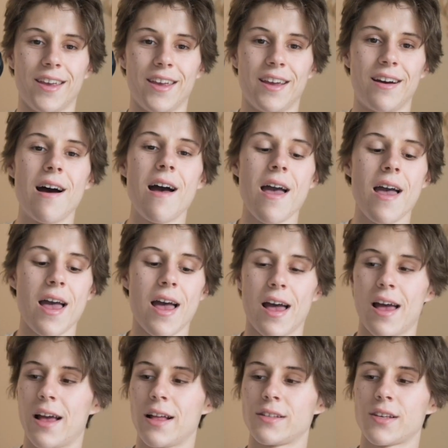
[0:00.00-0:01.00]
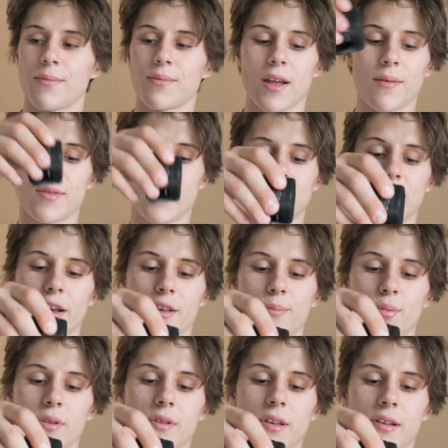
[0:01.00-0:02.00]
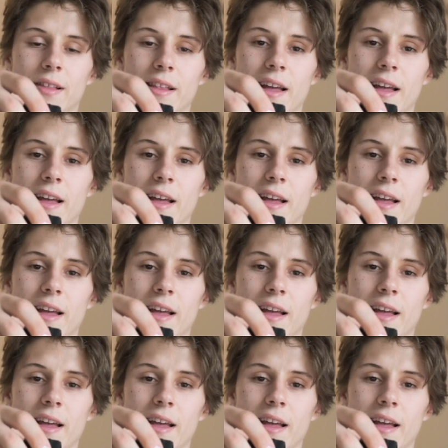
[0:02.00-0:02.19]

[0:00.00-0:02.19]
here, and sometimes I just put this